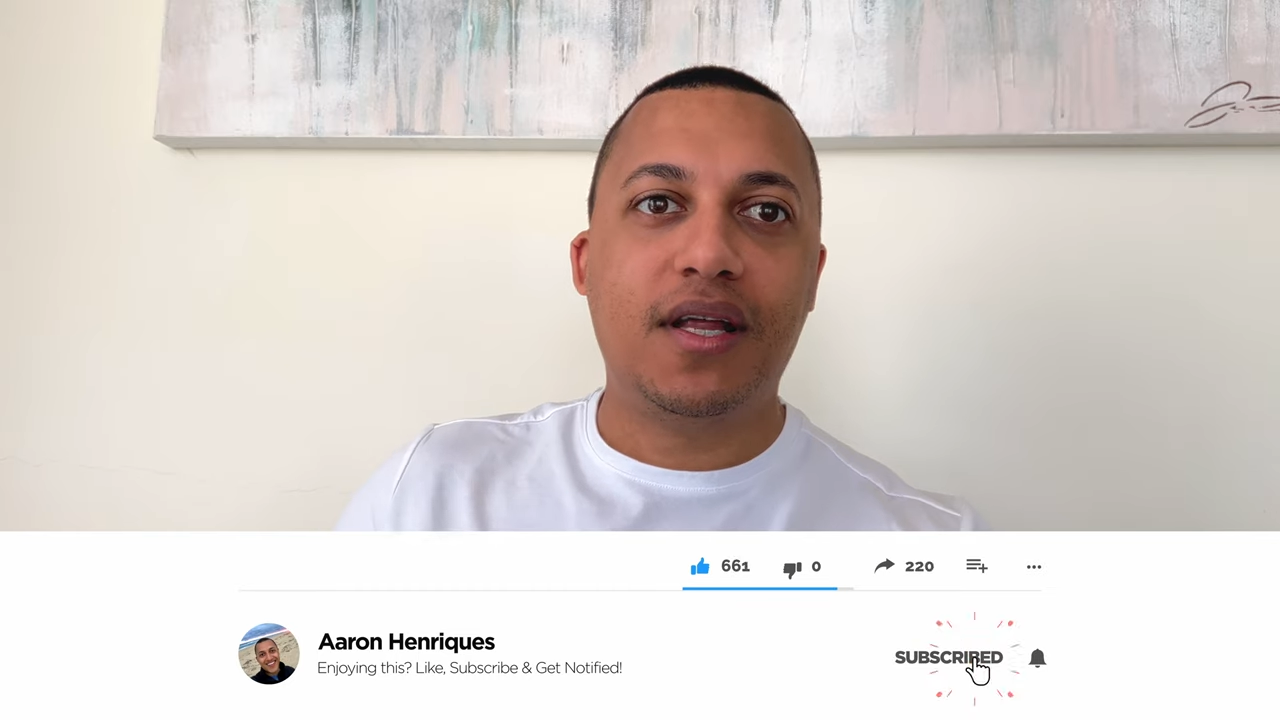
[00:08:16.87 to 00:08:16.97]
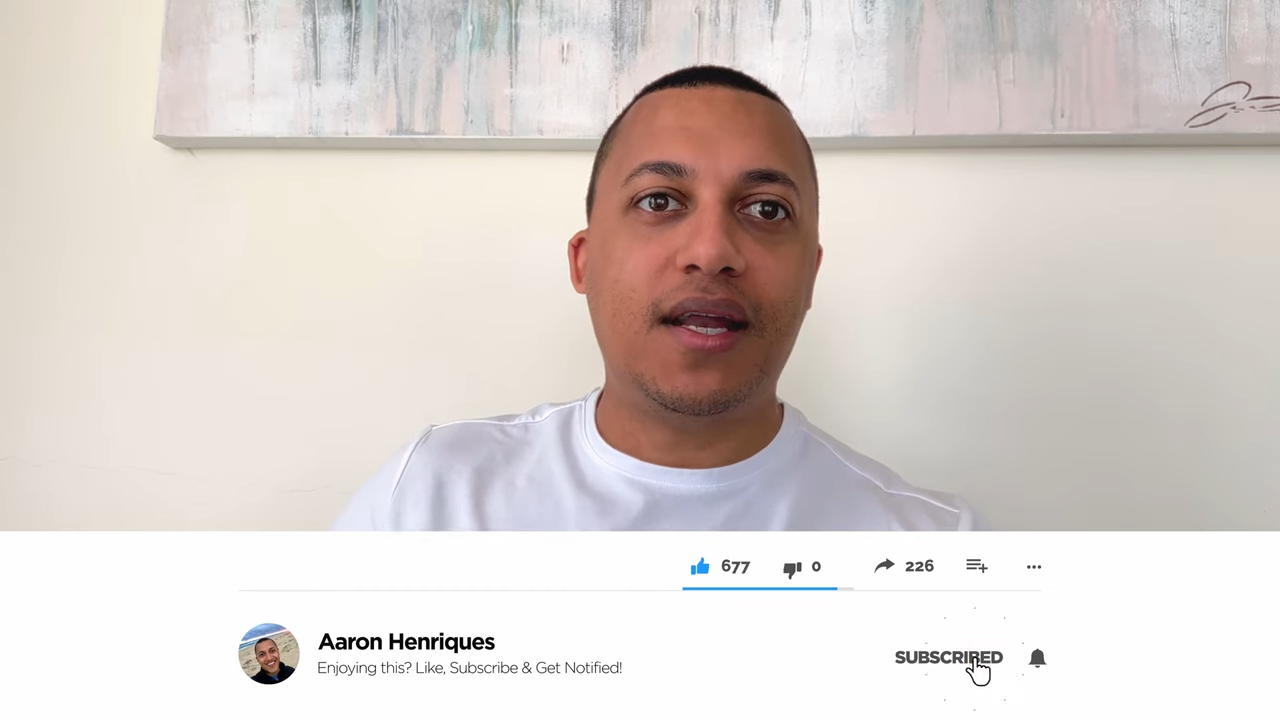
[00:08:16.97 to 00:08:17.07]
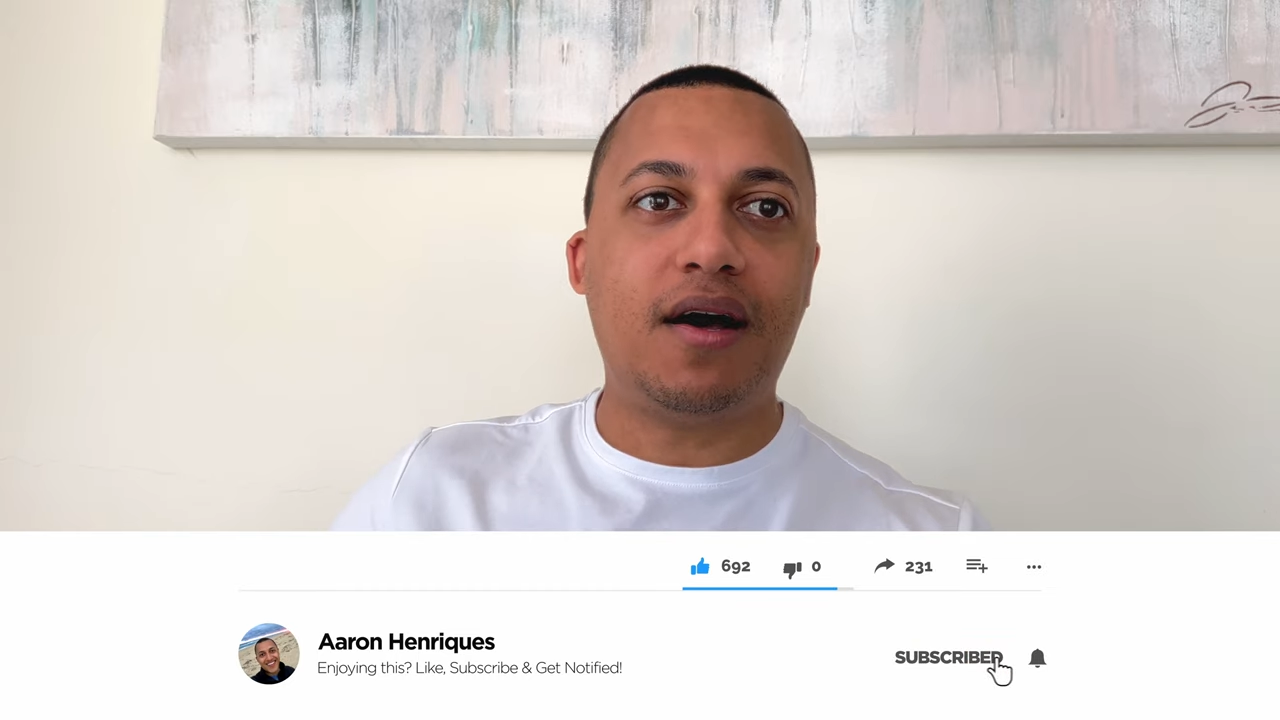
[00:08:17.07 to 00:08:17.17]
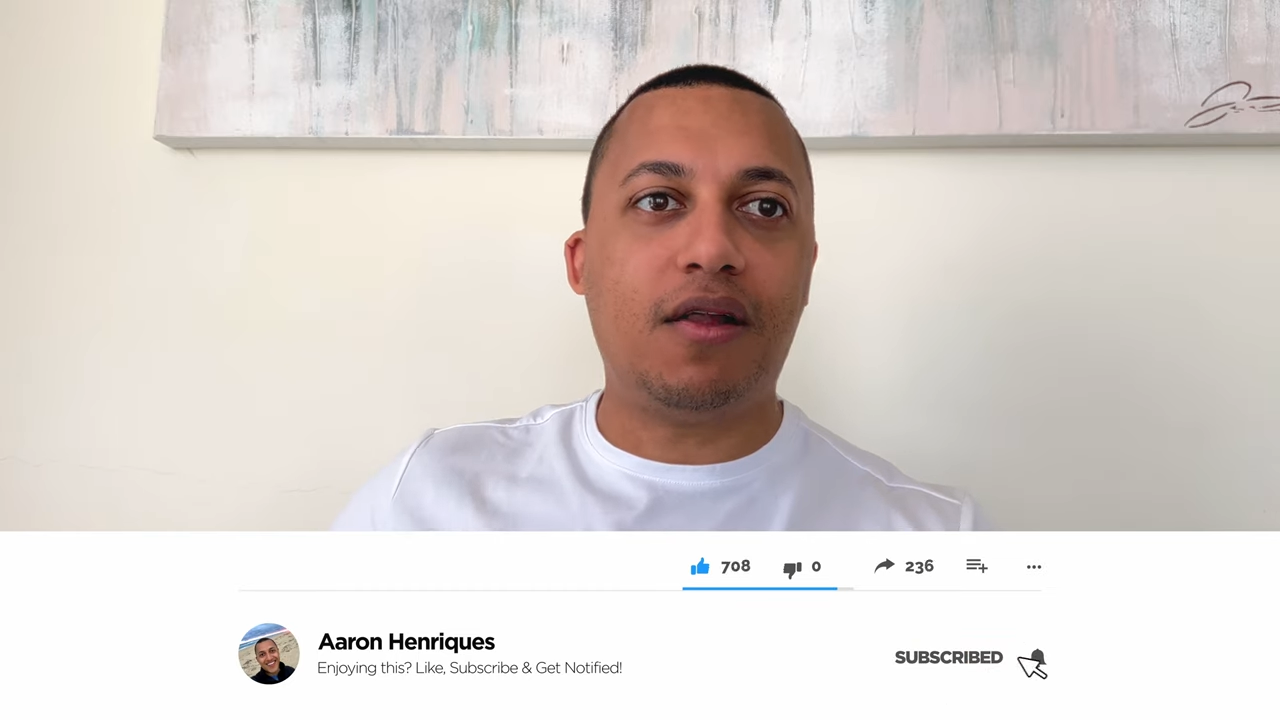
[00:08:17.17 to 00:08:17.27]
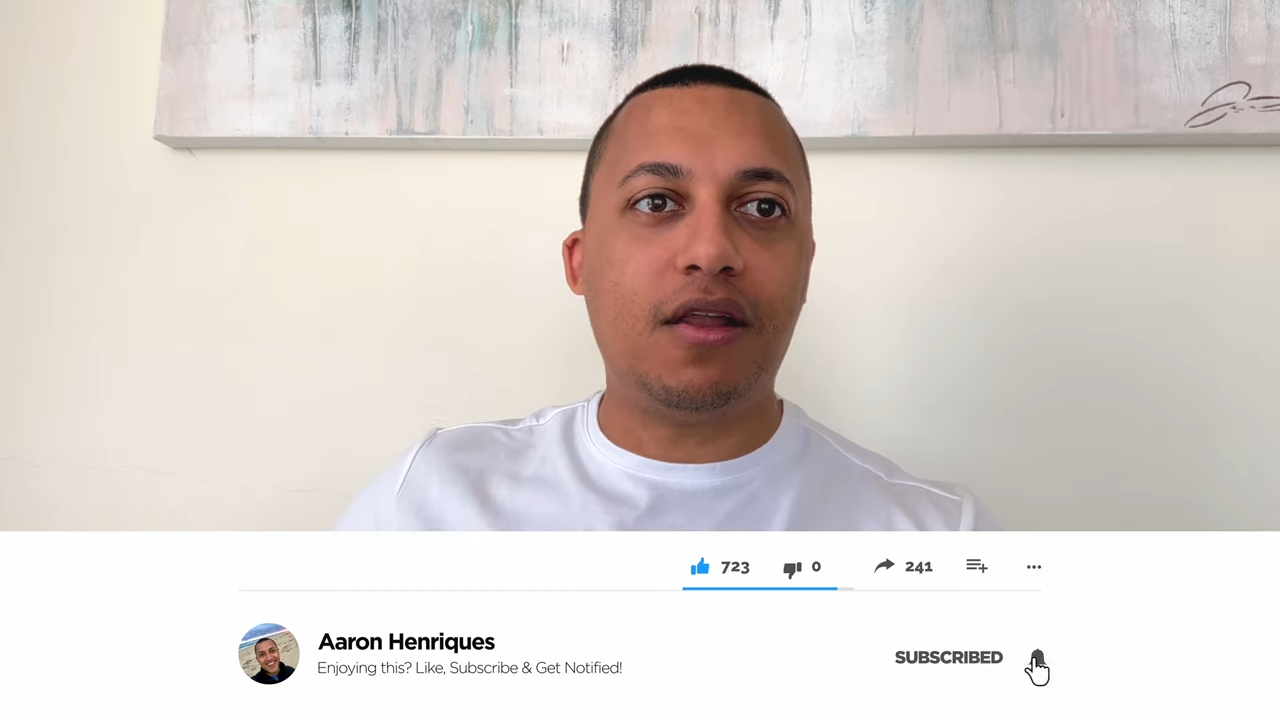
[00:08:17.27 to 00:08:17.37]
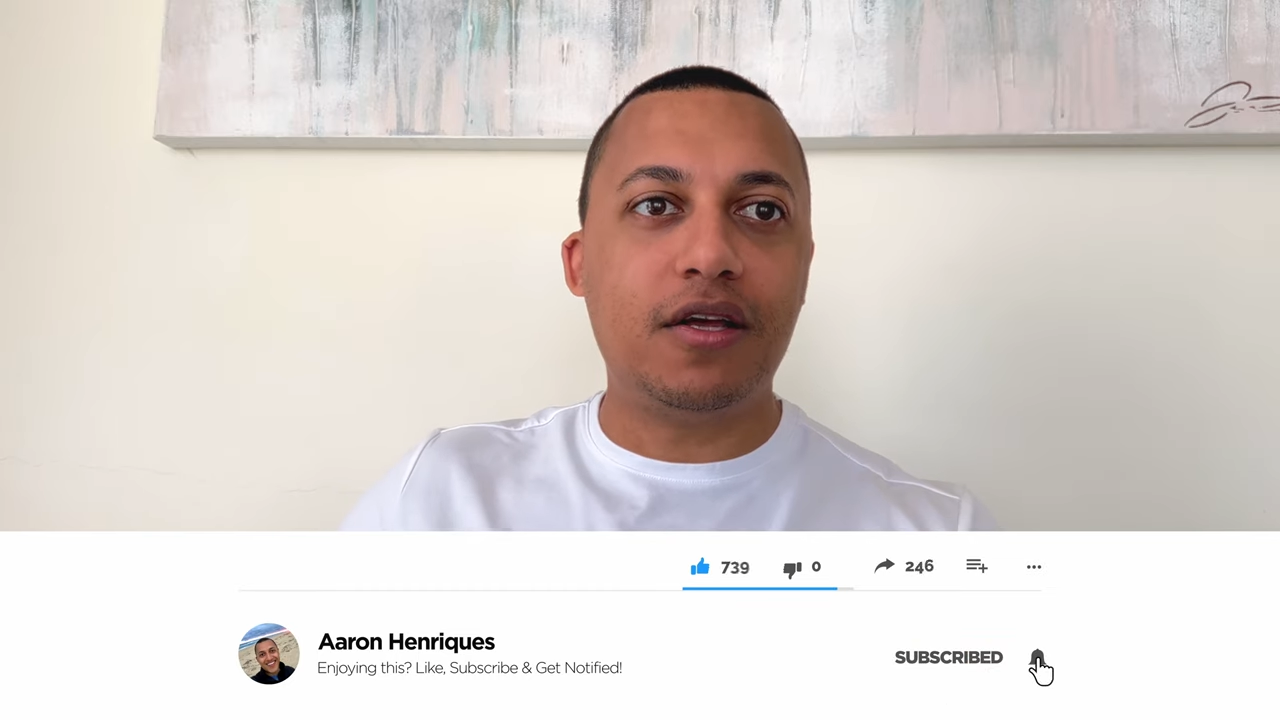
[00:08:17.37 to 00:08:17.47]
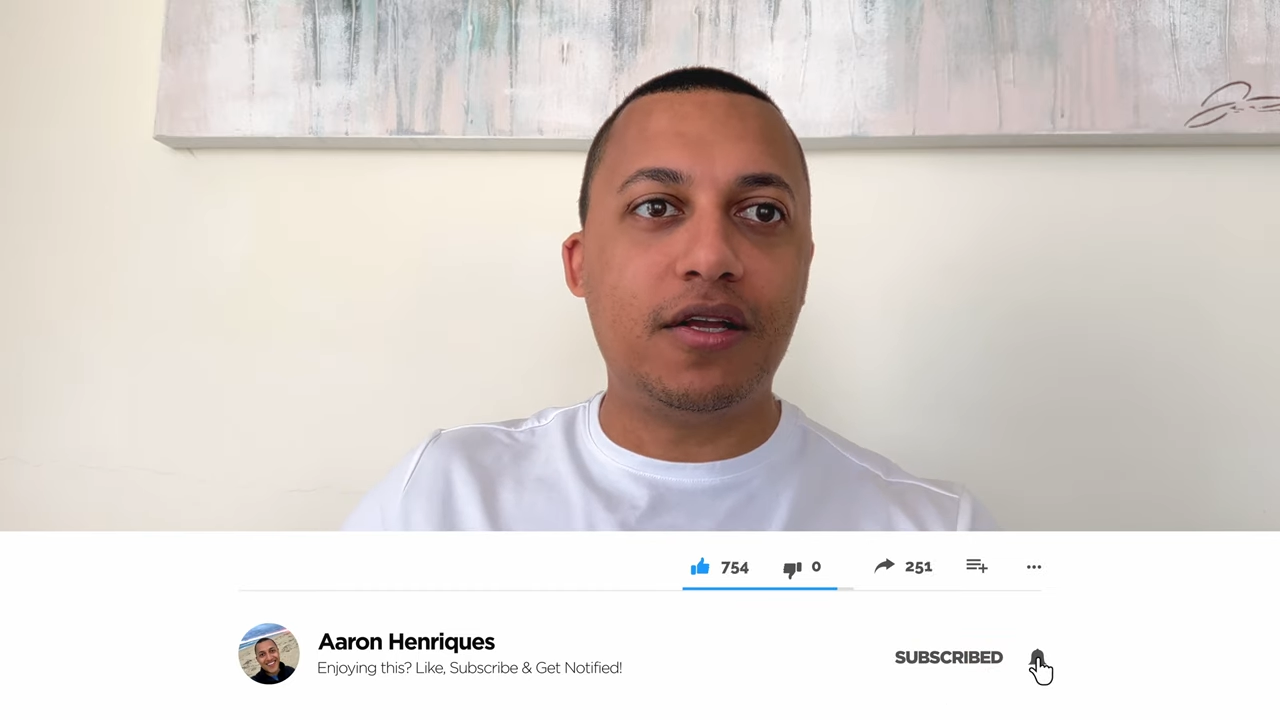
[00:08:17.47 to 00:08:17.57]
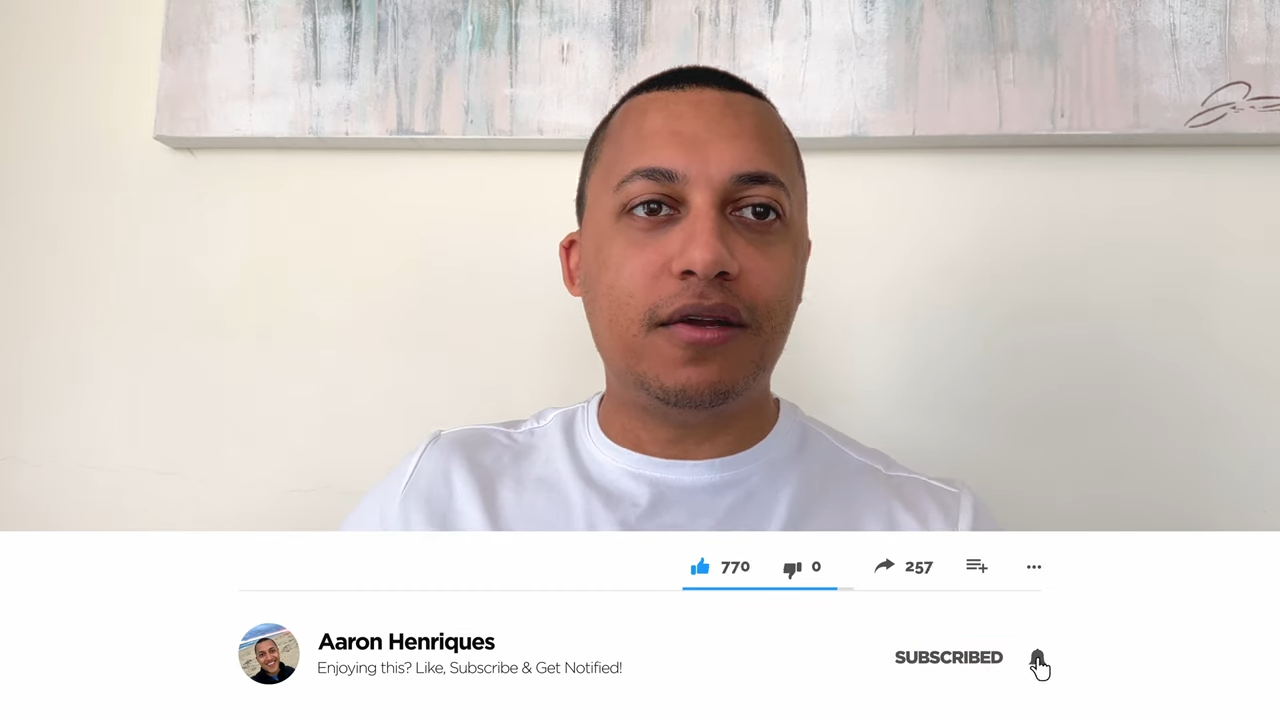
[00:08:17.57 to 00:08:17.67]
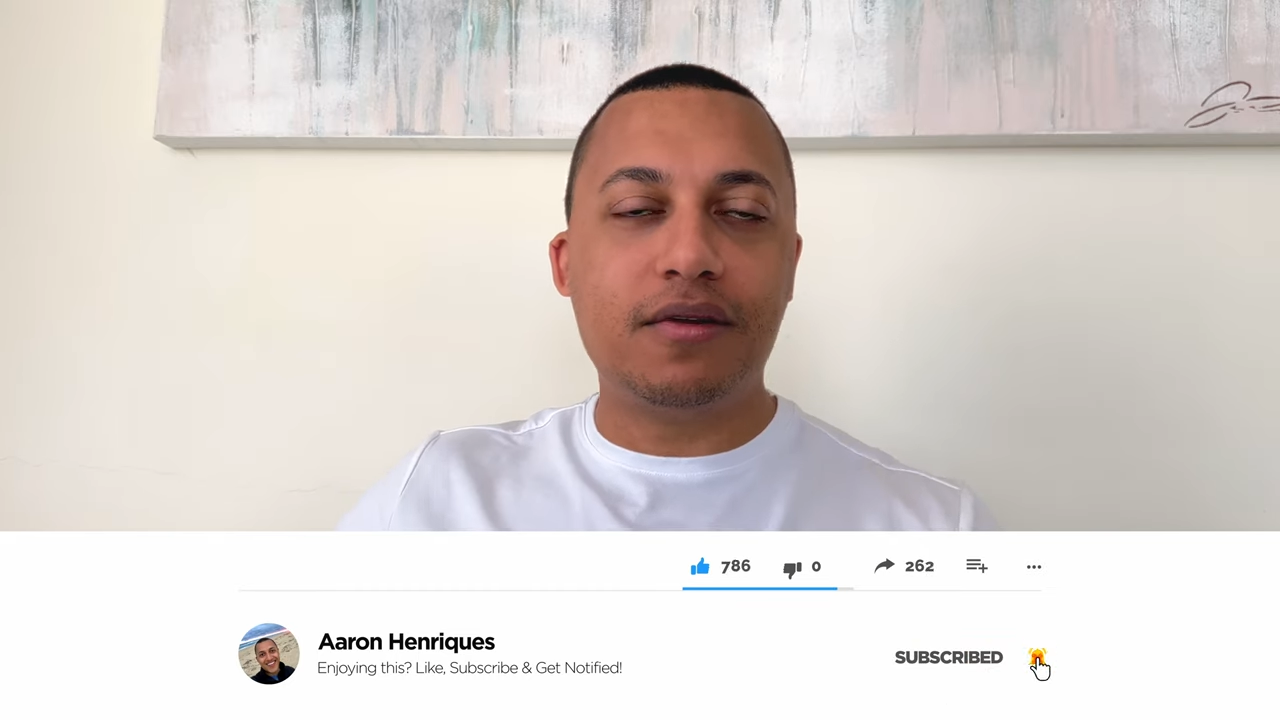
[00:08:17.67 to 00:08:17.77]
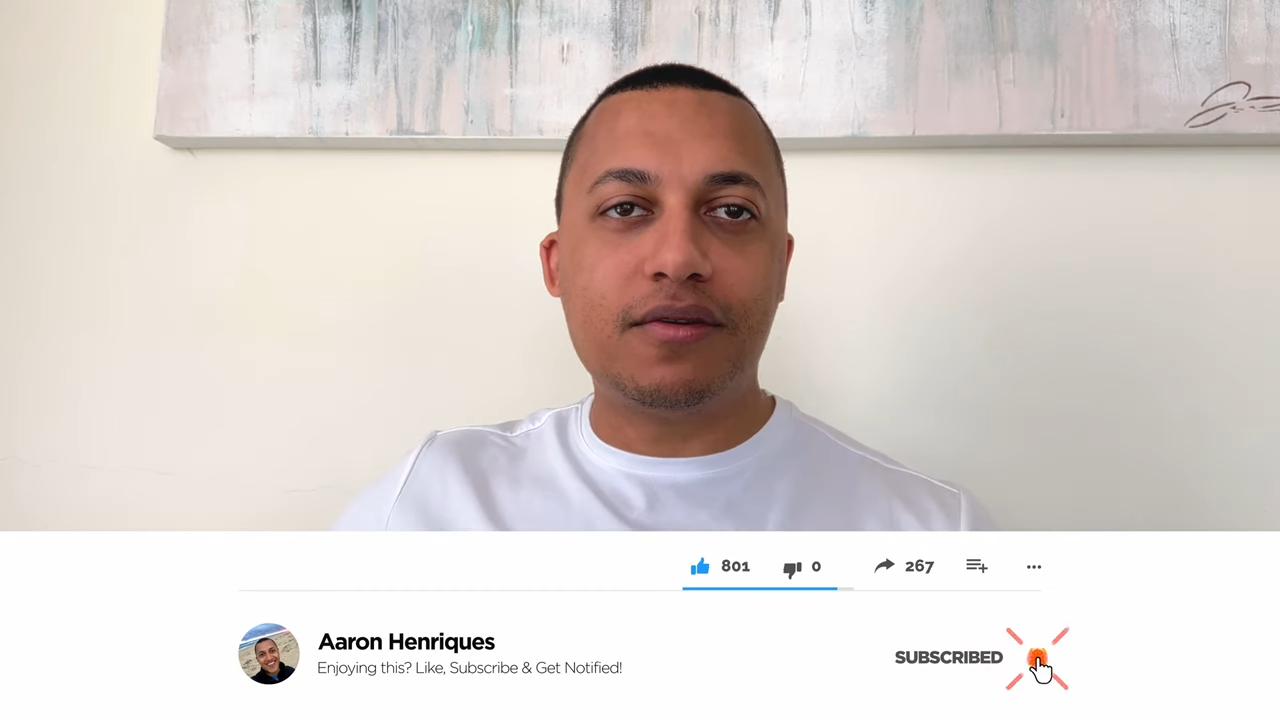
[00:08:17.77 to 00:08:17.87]
now
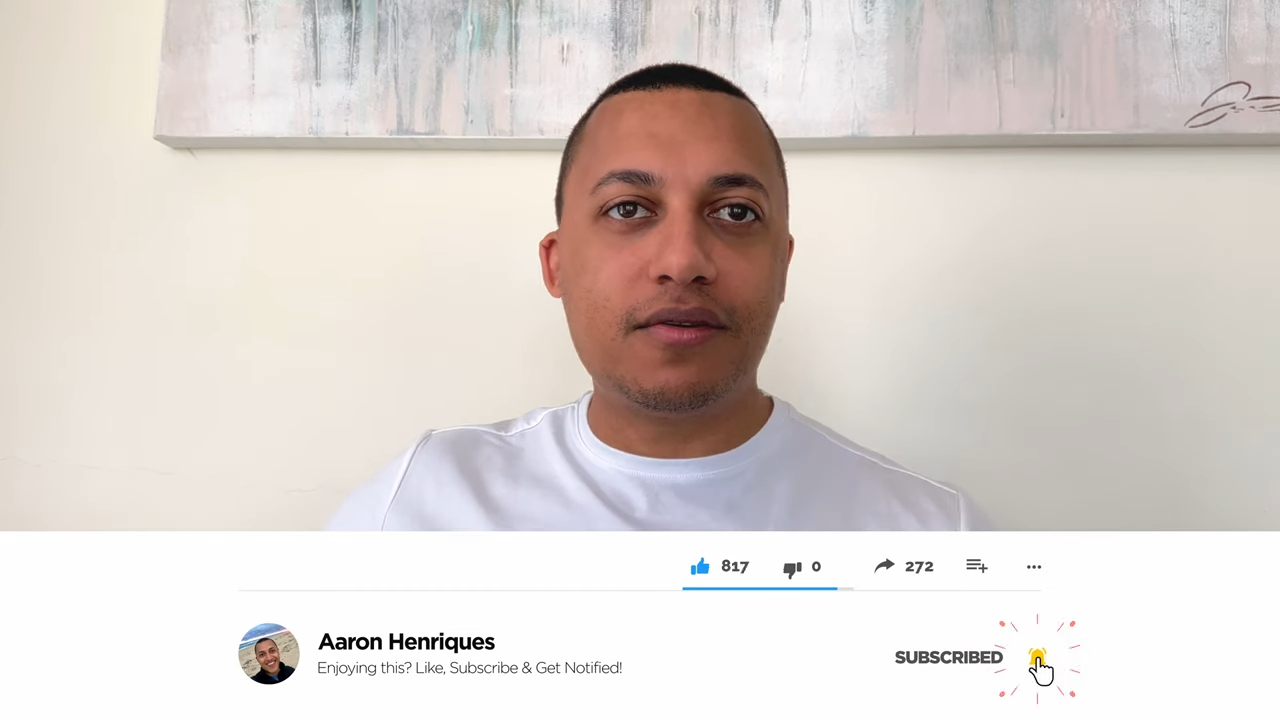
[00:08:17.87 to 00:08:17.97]
learned,